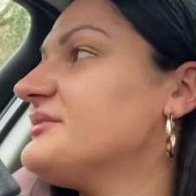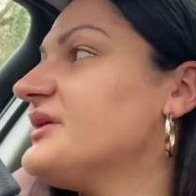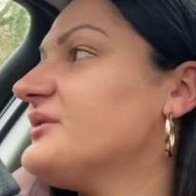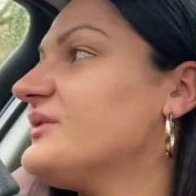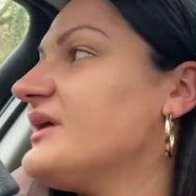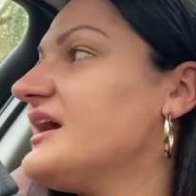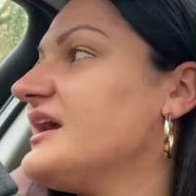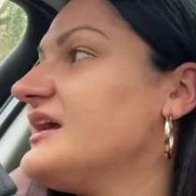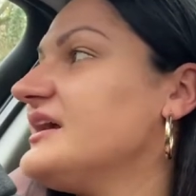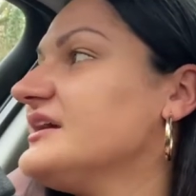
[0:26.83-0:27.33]

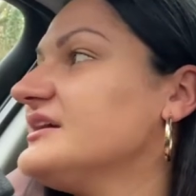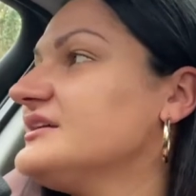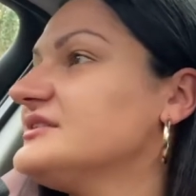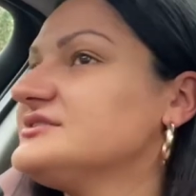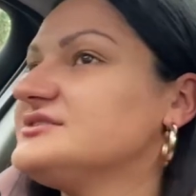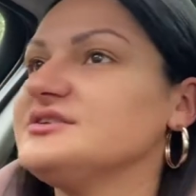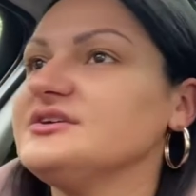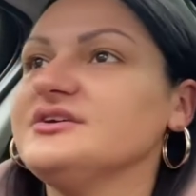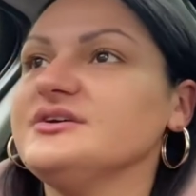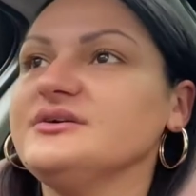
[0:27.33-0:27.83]
way
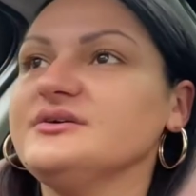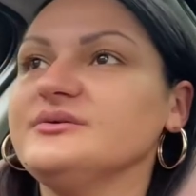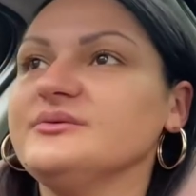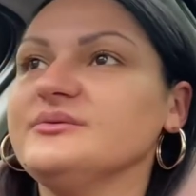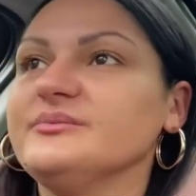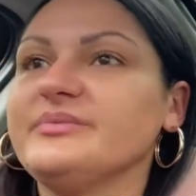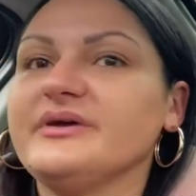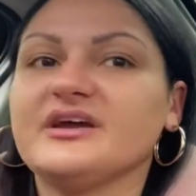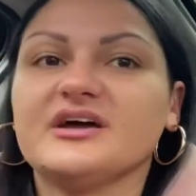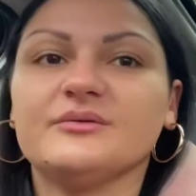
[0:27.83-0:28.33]
to
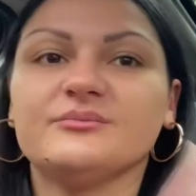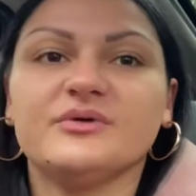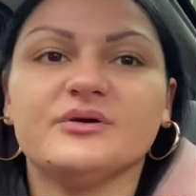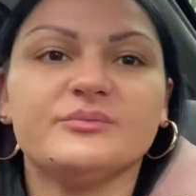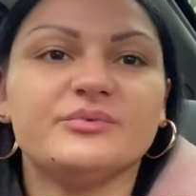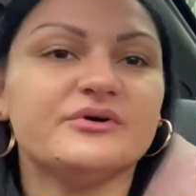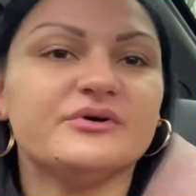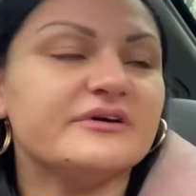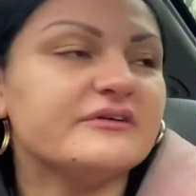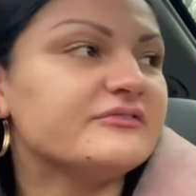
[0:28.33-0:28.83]
pick up my
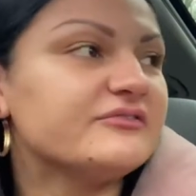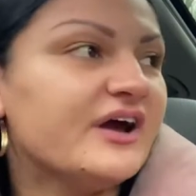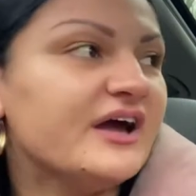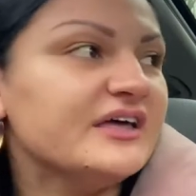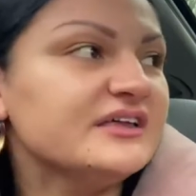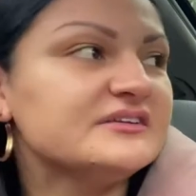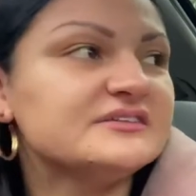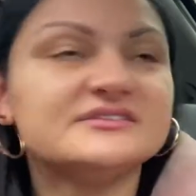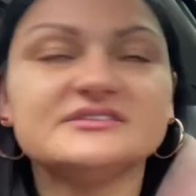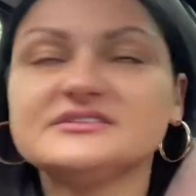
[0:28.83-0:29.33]

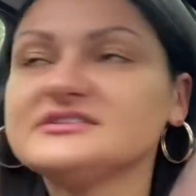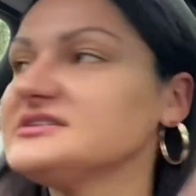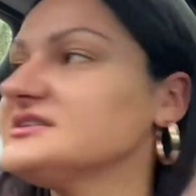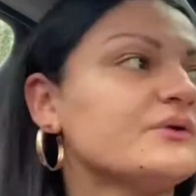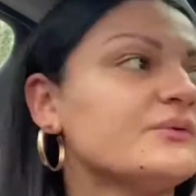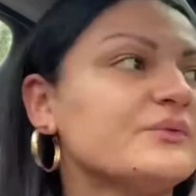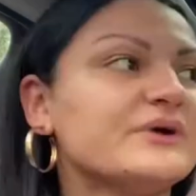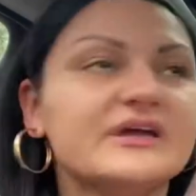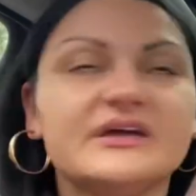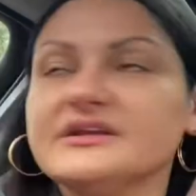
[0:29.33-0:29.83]
boyfriend.
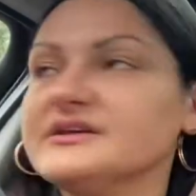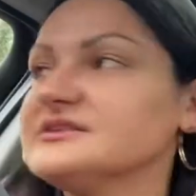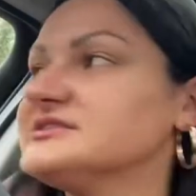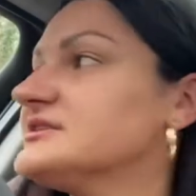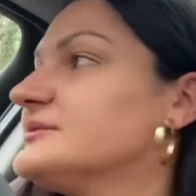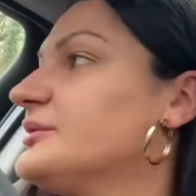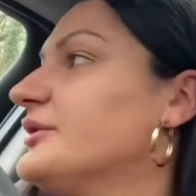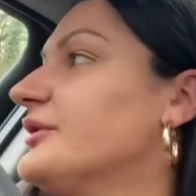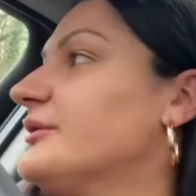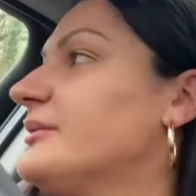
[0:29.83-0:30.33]
We're in a
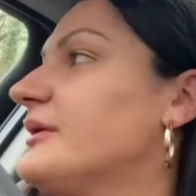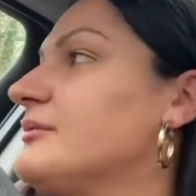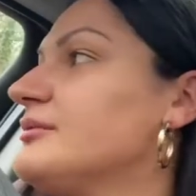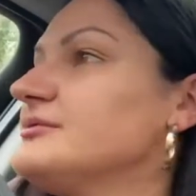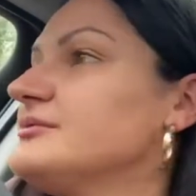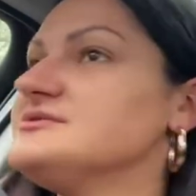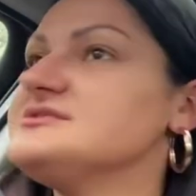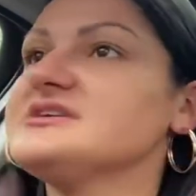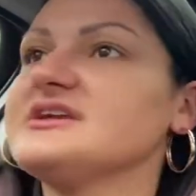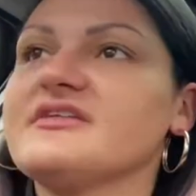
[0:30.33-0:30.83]
support
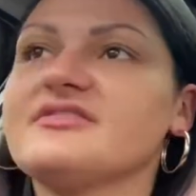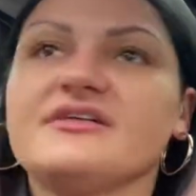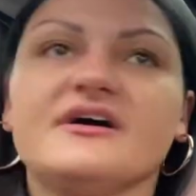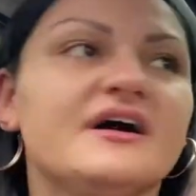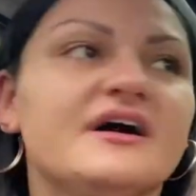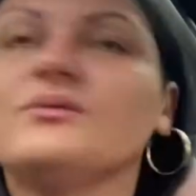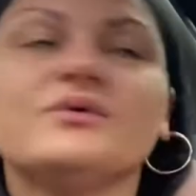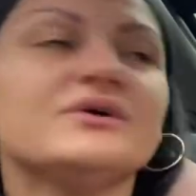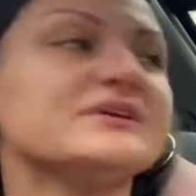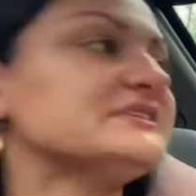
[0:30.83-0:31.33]
bubble together.
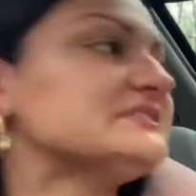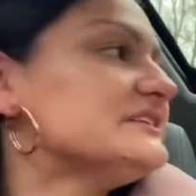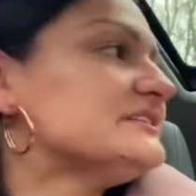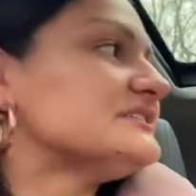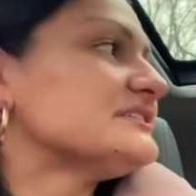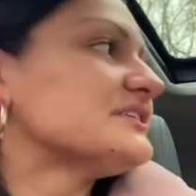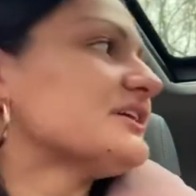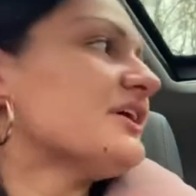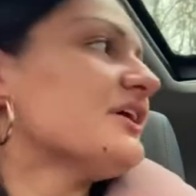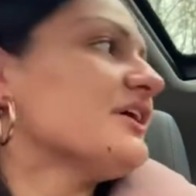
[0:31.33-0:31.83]
Wanted
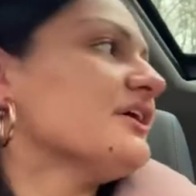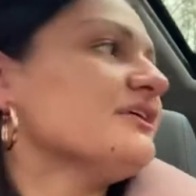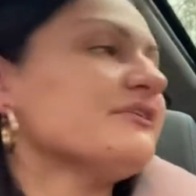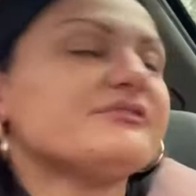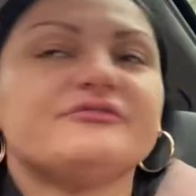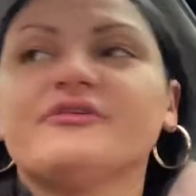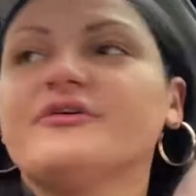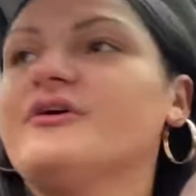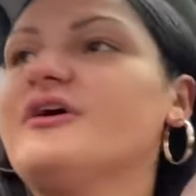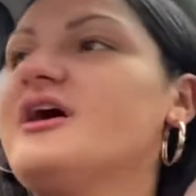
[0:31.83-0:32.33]
to go
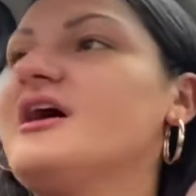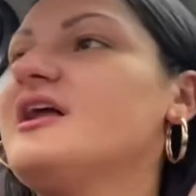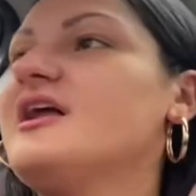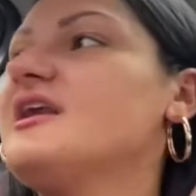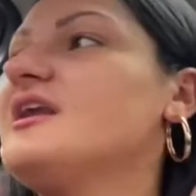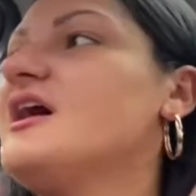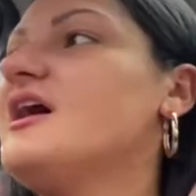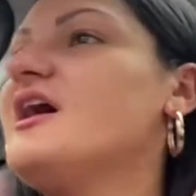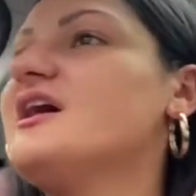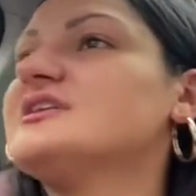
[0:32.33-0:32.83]
for our
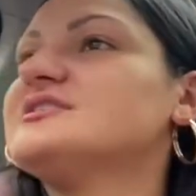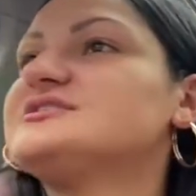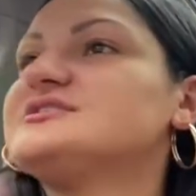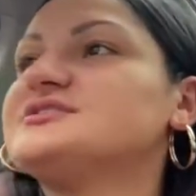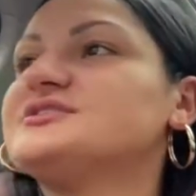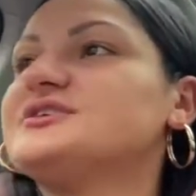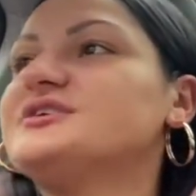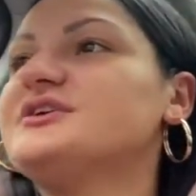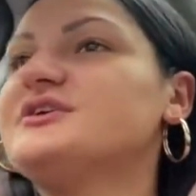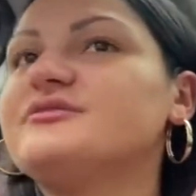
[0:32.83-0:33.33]
last
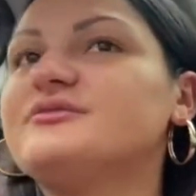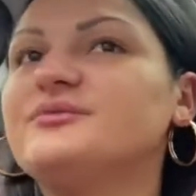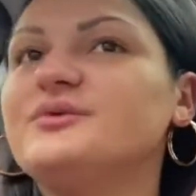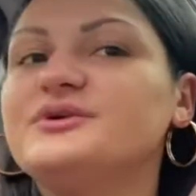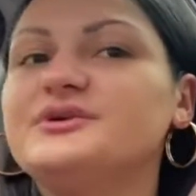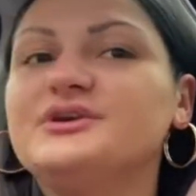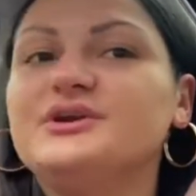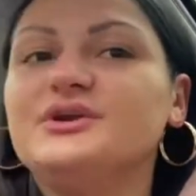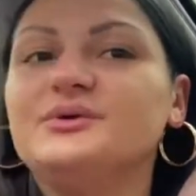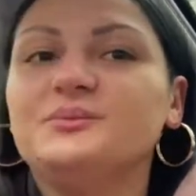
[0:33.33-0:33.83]
sort of
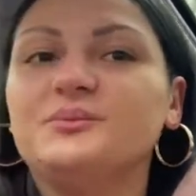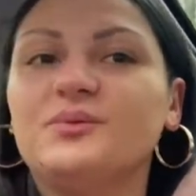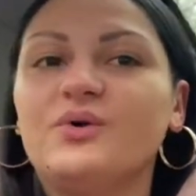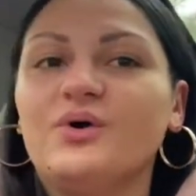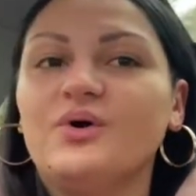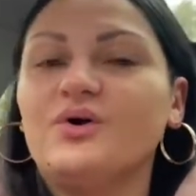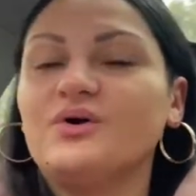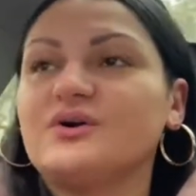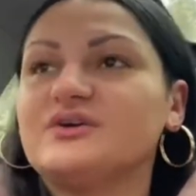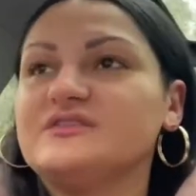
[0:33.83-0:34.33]
woodland
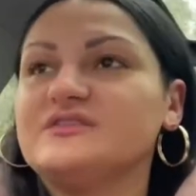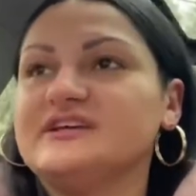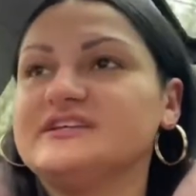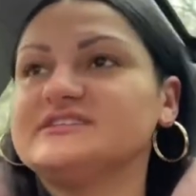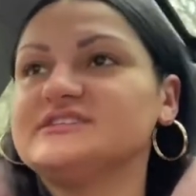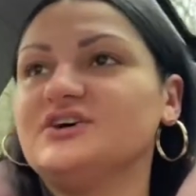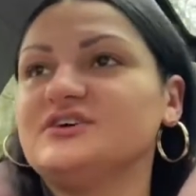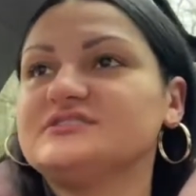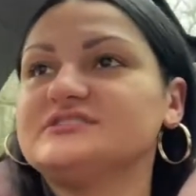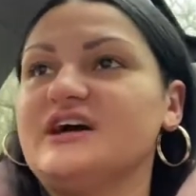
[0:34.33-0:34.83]
walk this
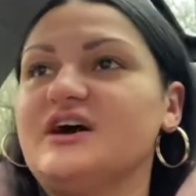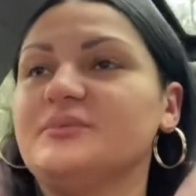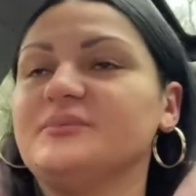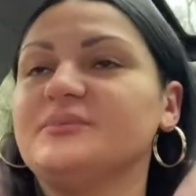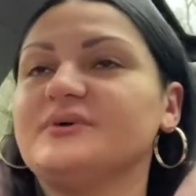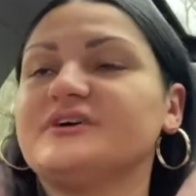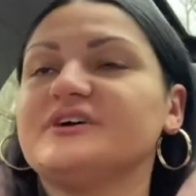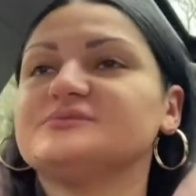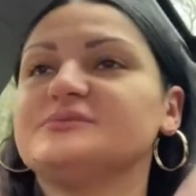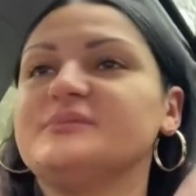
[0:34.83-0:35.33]
lockdown
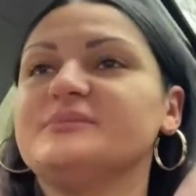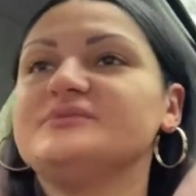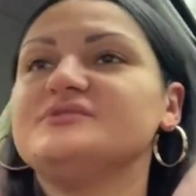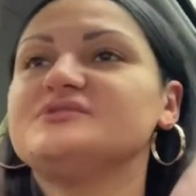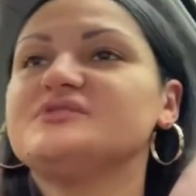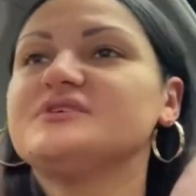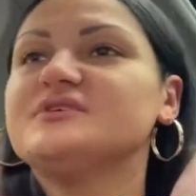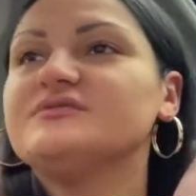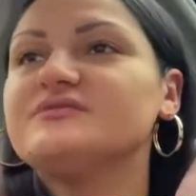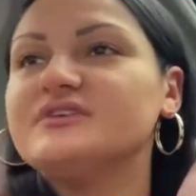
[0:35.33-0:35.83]
because we've been
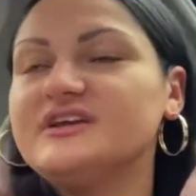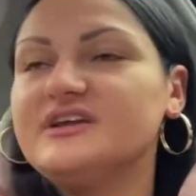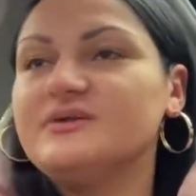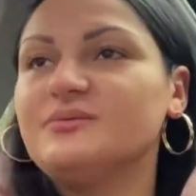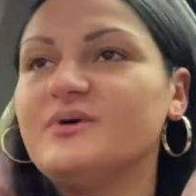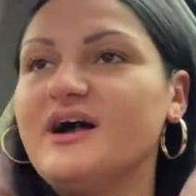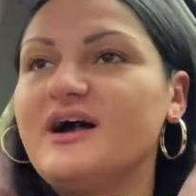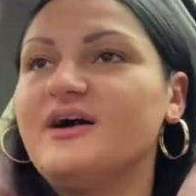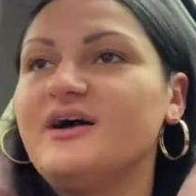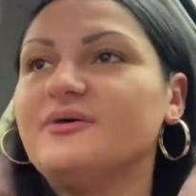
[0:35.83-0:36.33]
doing really
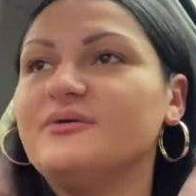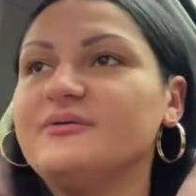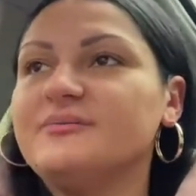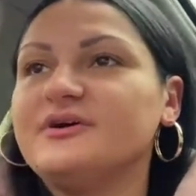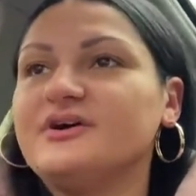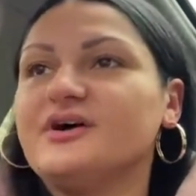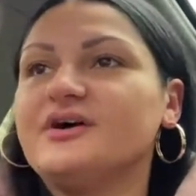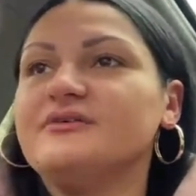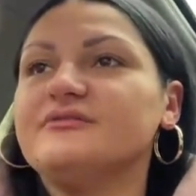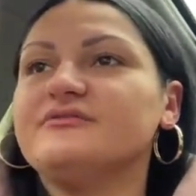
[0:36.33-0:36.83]
well. We've
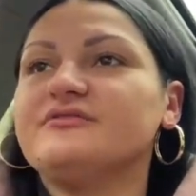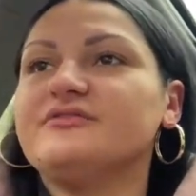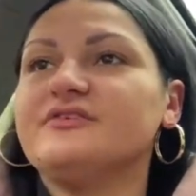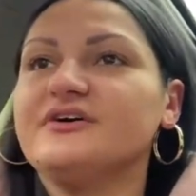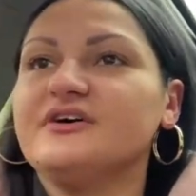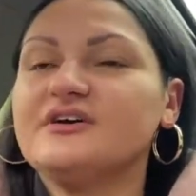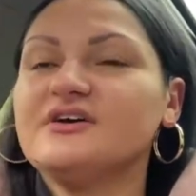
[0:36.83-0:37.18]
been going for